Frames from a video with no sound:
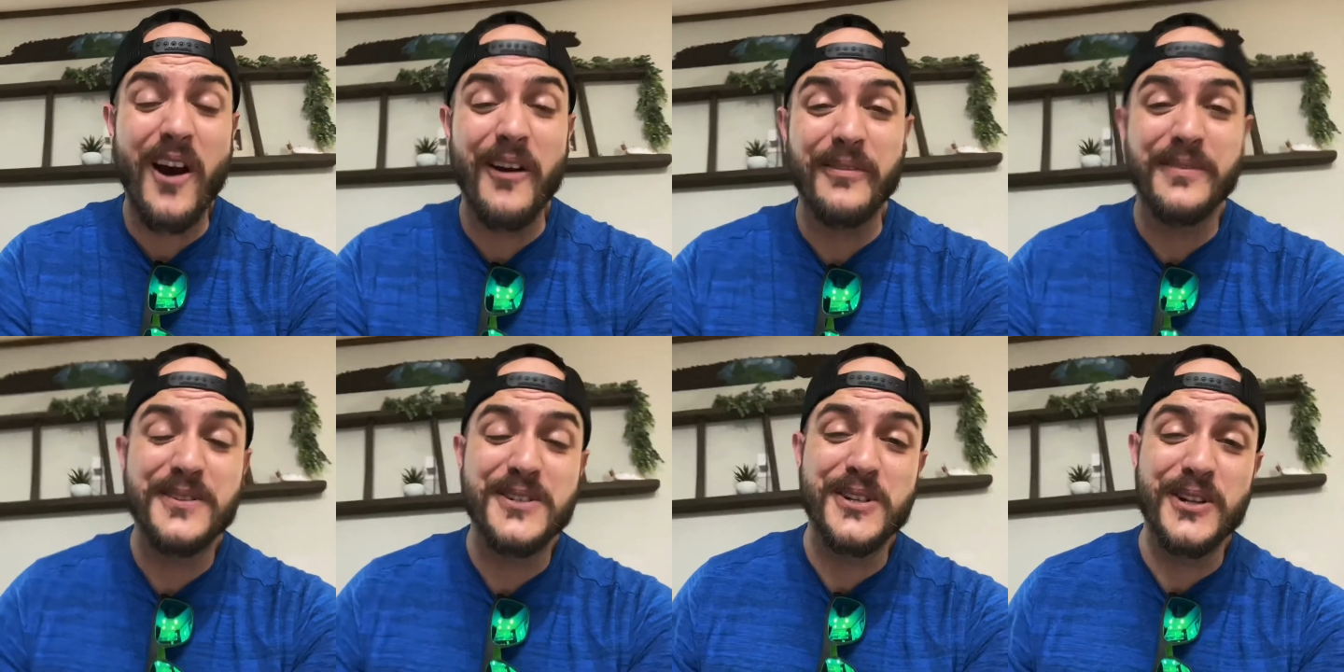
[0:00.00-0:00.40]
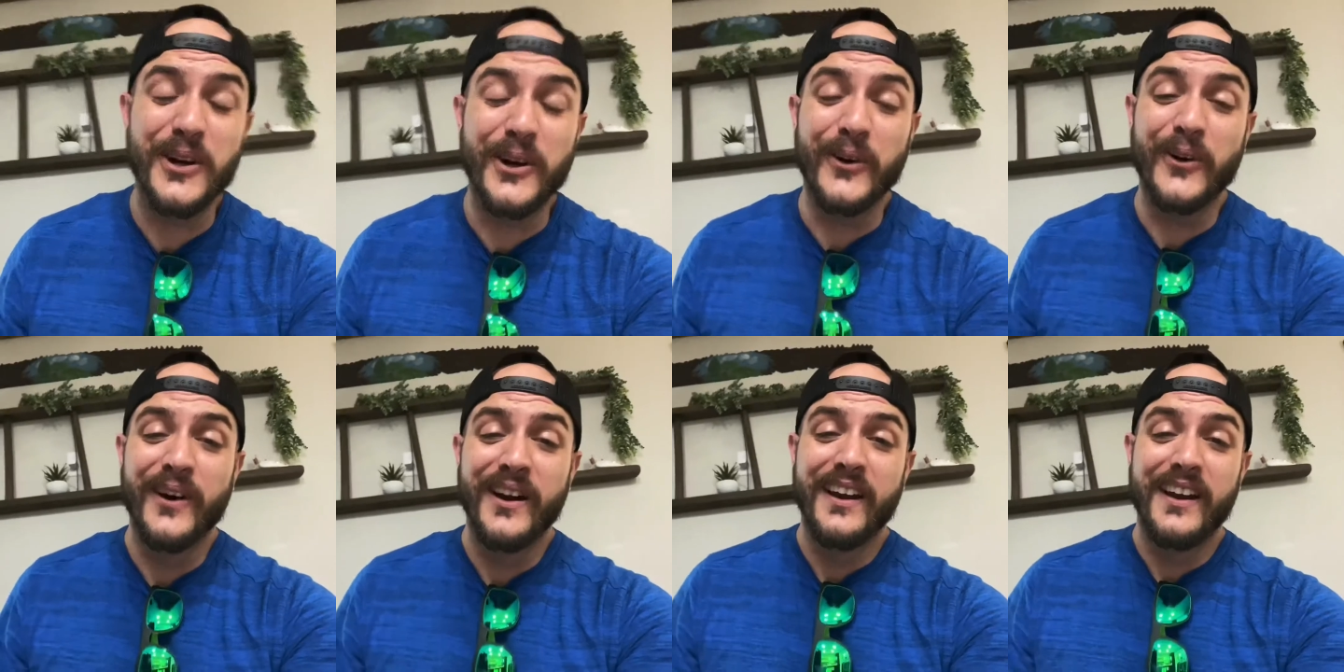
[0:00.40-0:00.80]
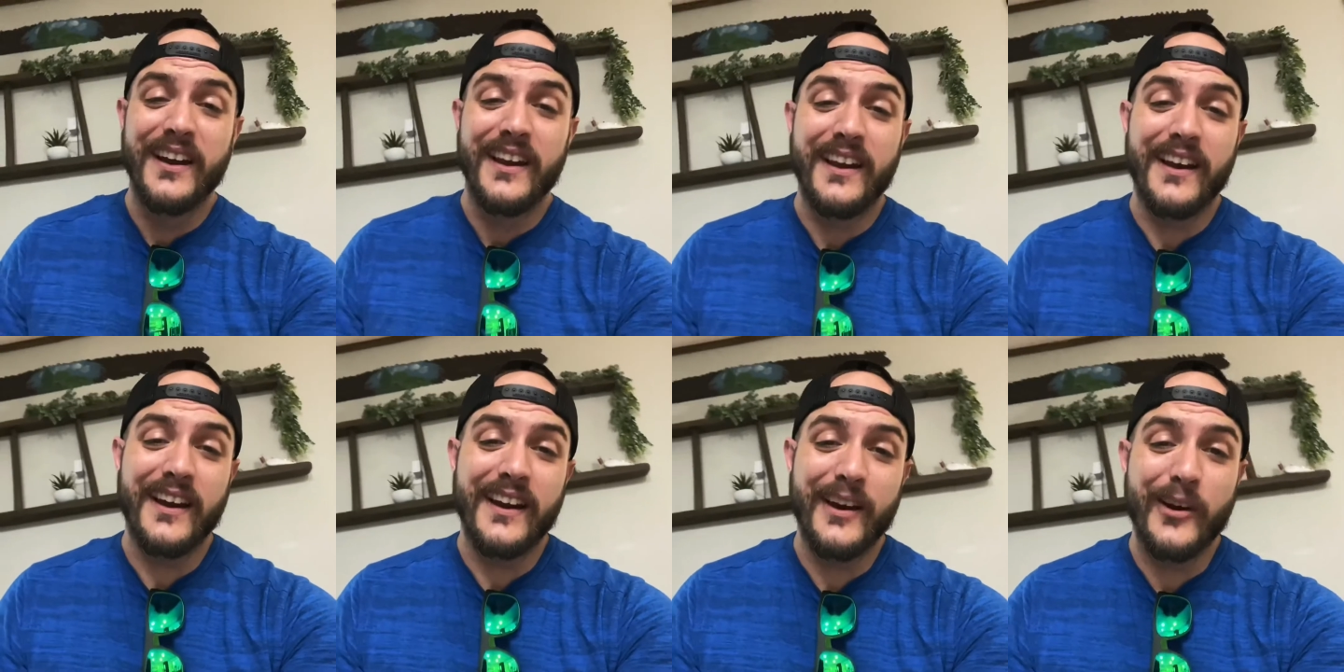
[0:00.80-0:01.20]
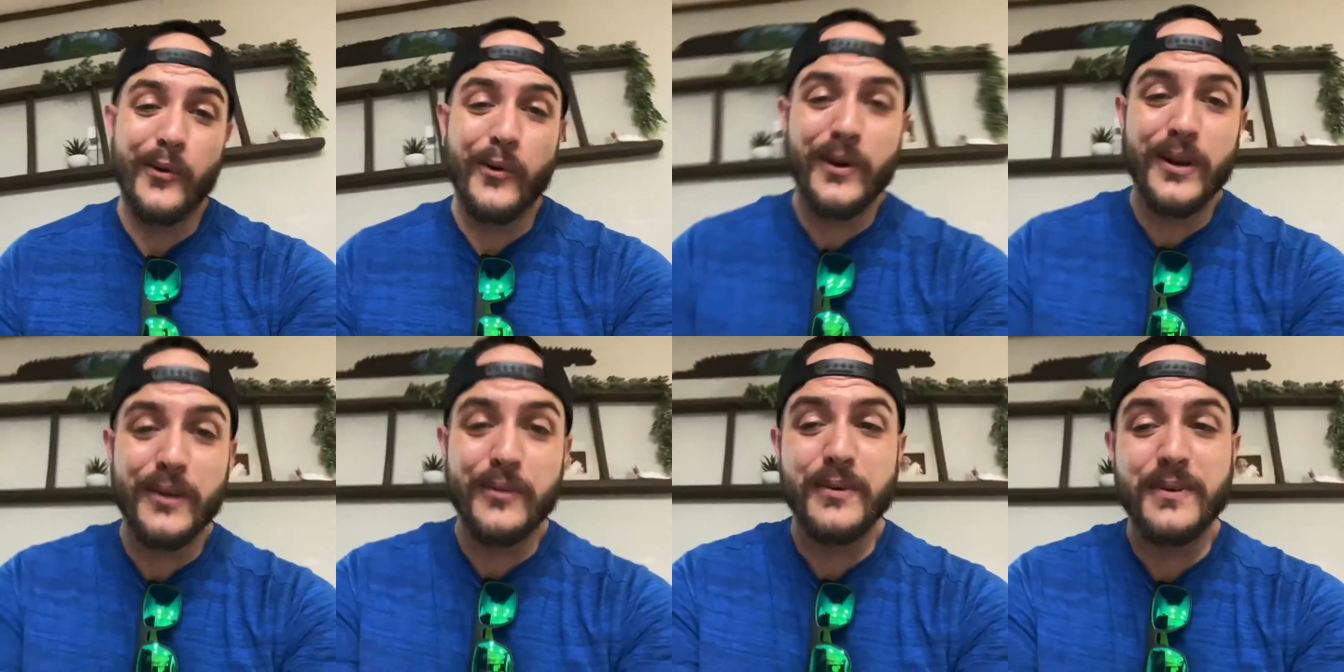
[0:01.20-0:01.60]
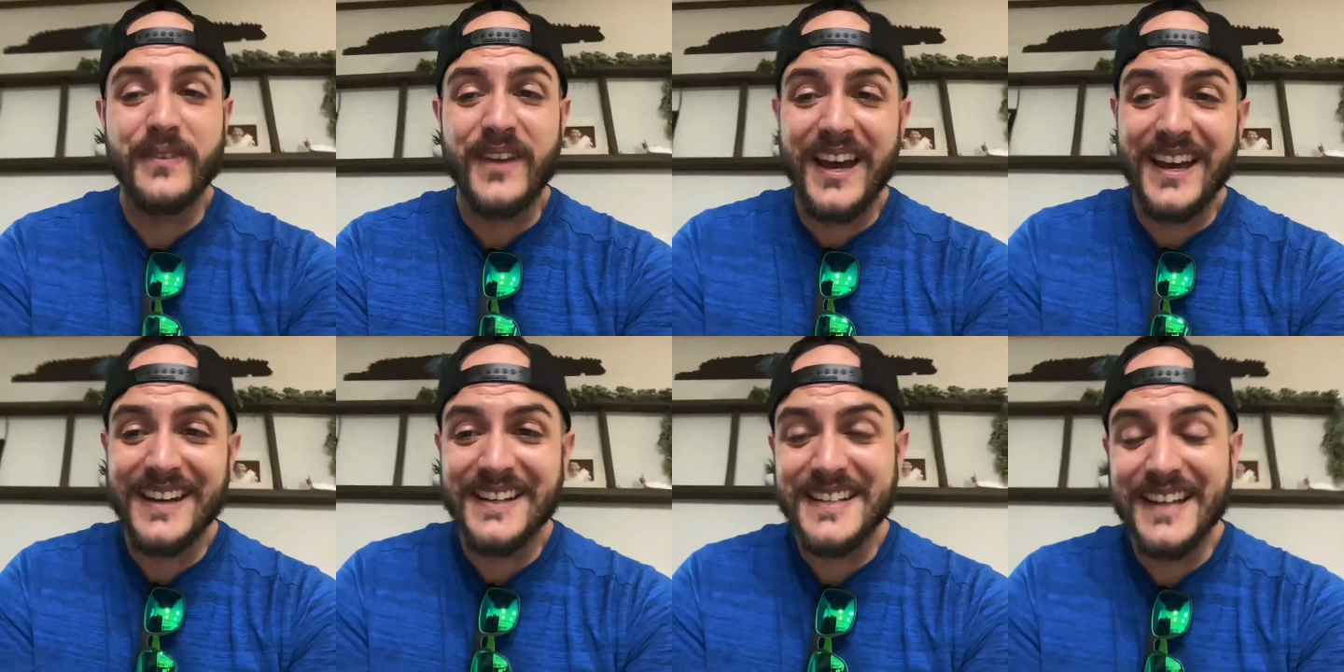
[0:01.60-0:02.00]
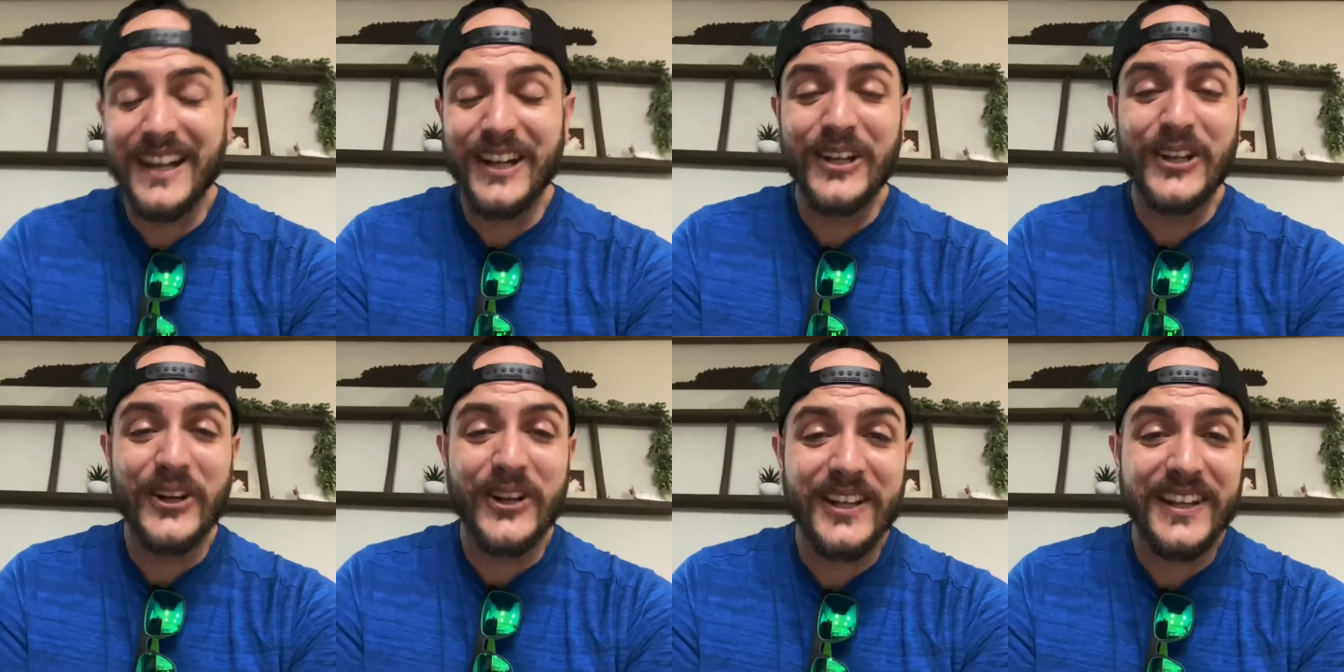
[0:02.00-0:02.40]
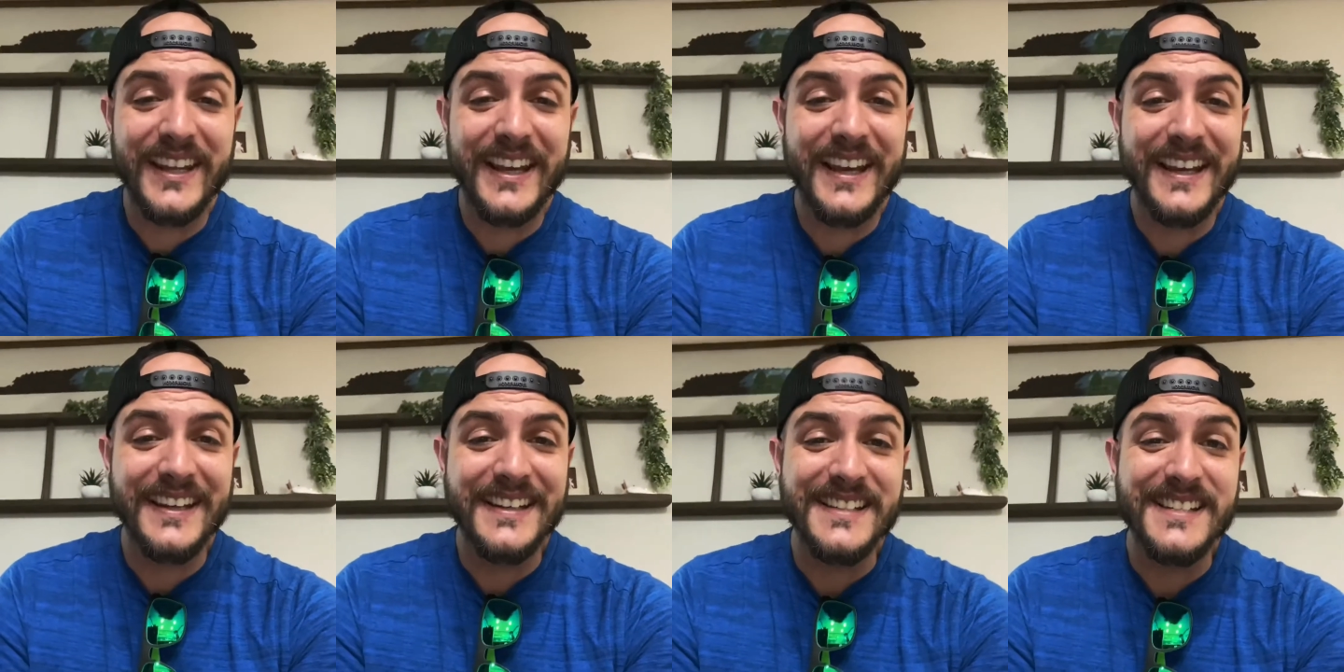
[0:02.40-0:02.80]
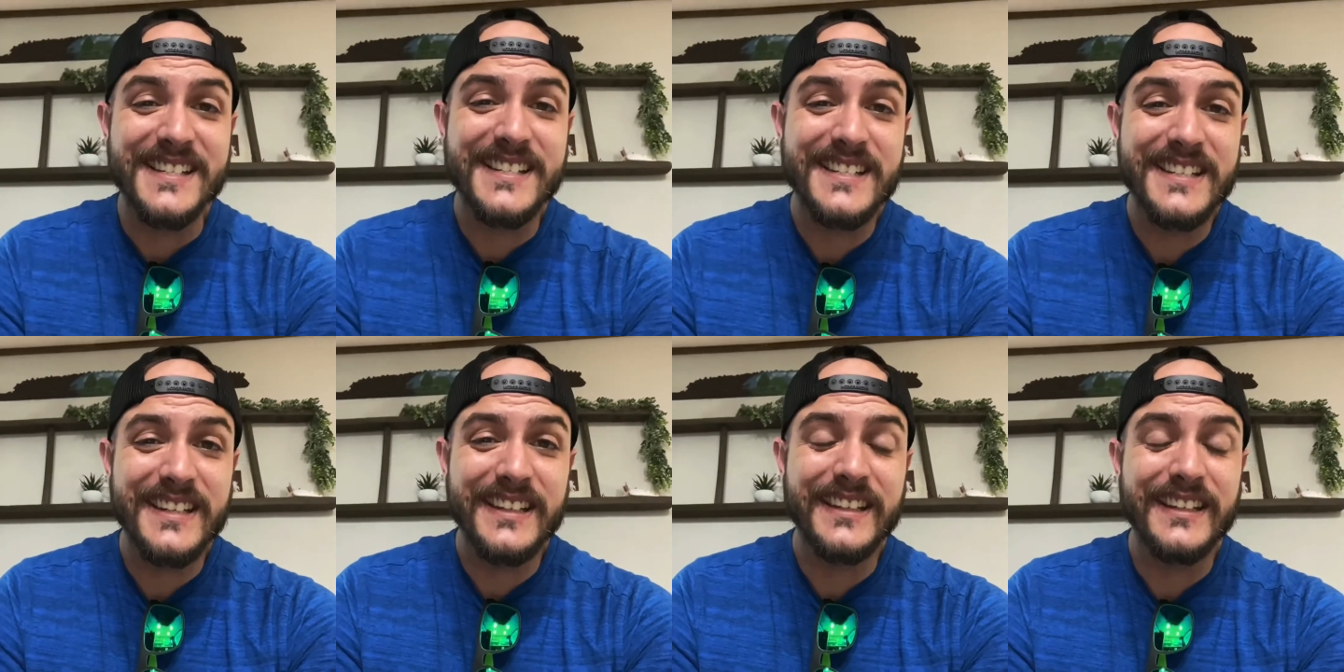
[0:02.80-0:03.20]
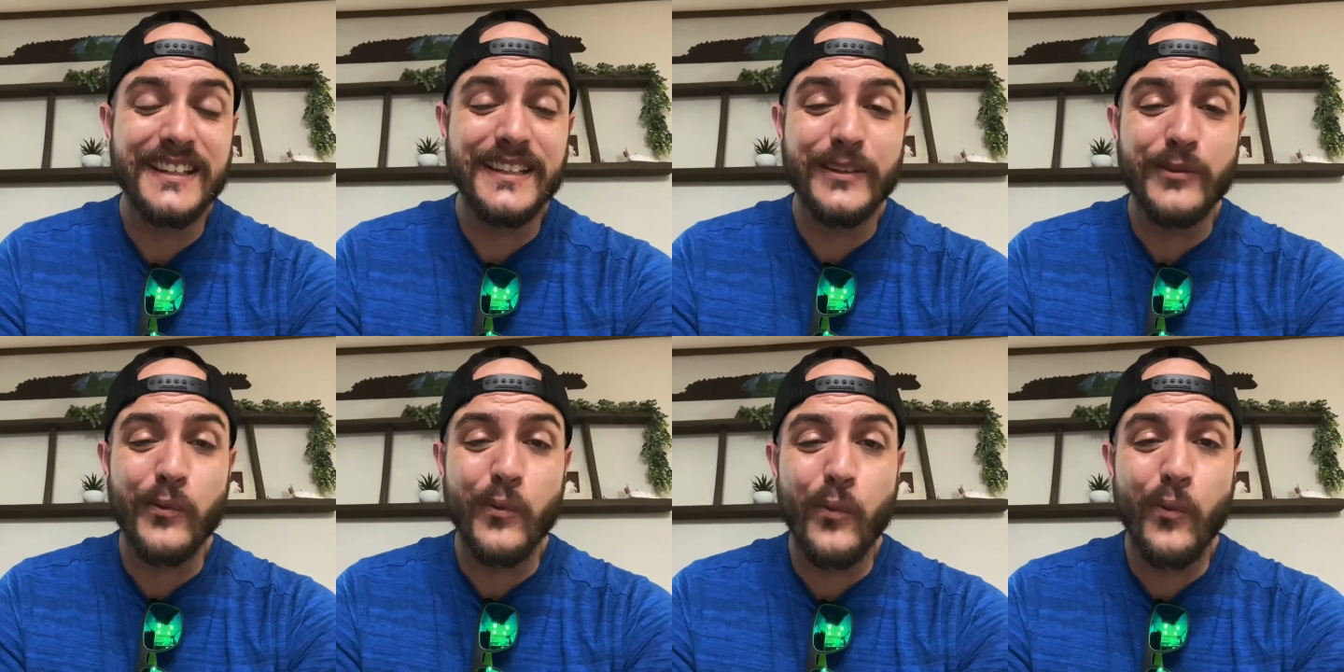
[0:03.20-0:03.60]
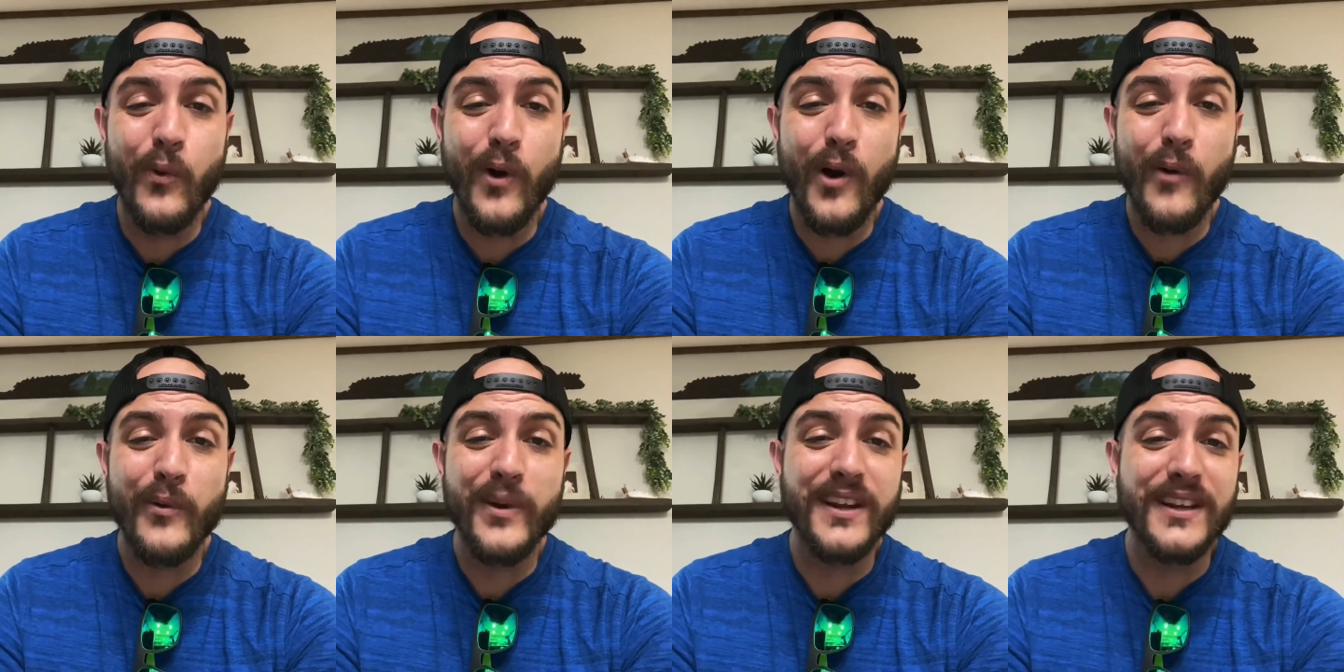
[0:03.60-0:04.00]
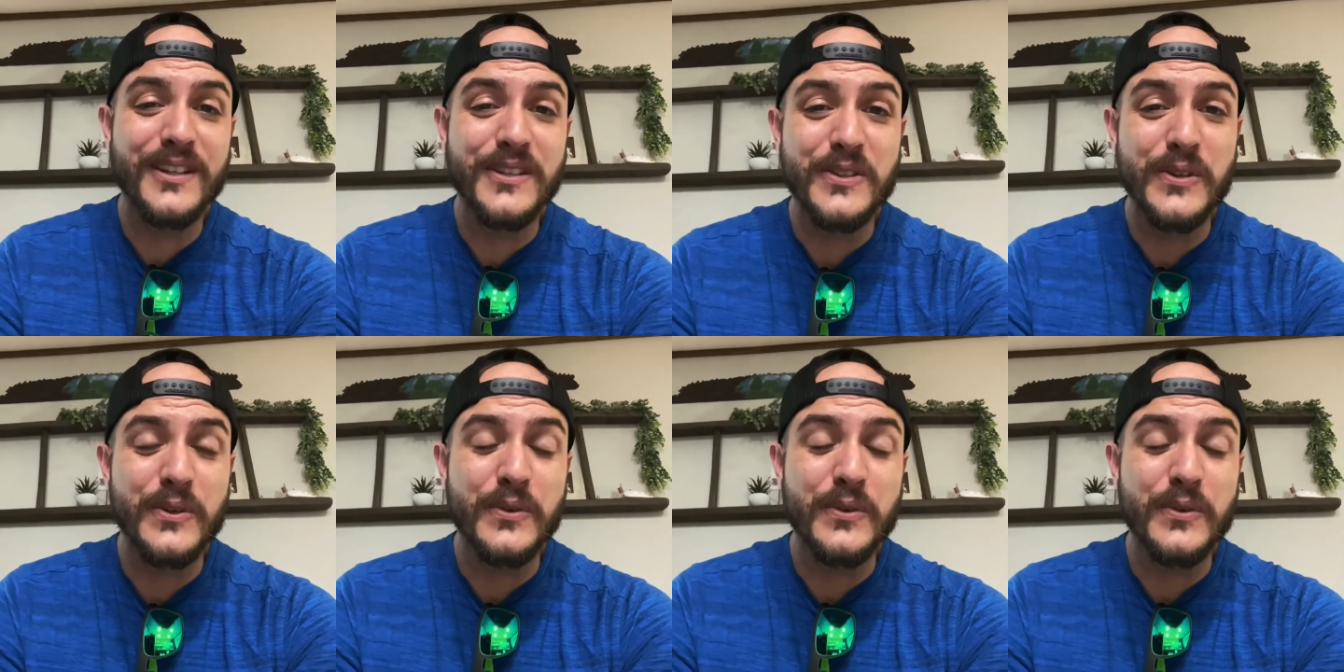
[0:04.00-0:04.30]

So we've got to take a look at that and see what we can do